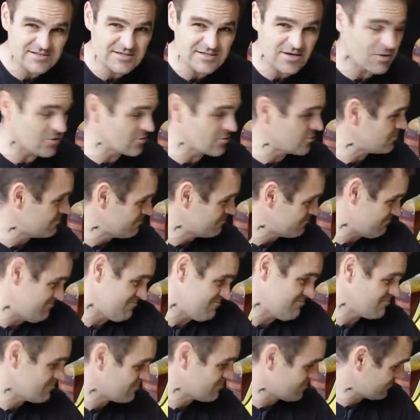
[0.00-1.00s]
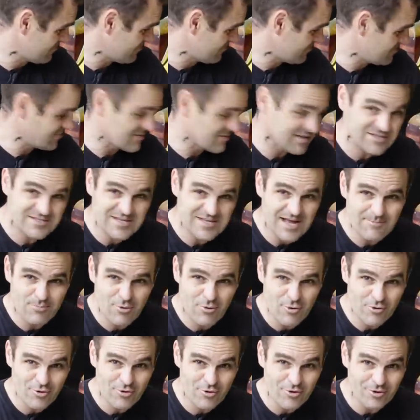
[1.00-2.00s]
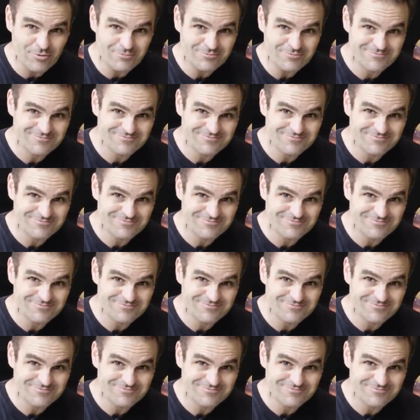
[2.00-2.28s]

so let's start pouring oil.